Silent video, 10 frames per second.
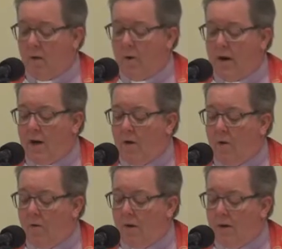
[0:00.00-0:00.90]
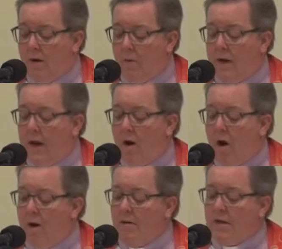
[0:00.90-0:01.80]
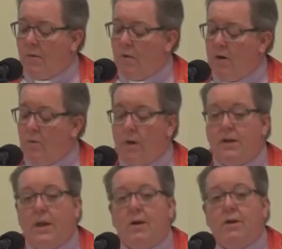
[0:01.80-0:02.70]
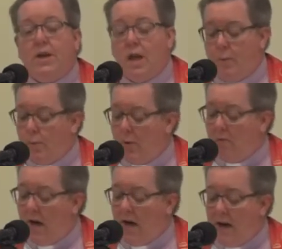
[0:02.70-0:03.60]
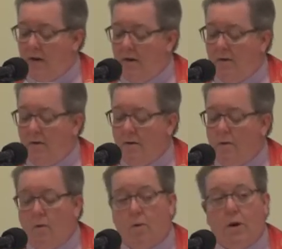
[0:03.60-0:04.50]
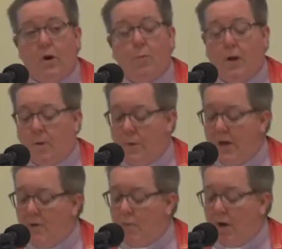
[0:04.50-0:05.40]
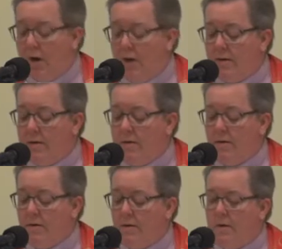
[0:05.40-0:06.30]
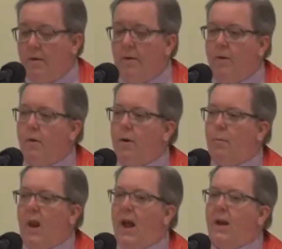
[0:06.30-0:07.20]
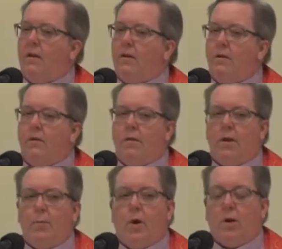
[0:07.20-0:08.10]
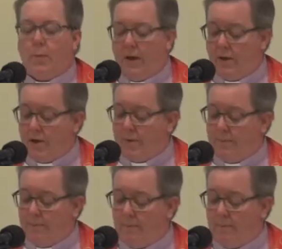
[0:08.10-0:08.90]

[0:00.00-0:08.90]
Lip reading: We can honor someone with a ticker tape parade or a Nobel Peace Prize or a plaque on a park bench.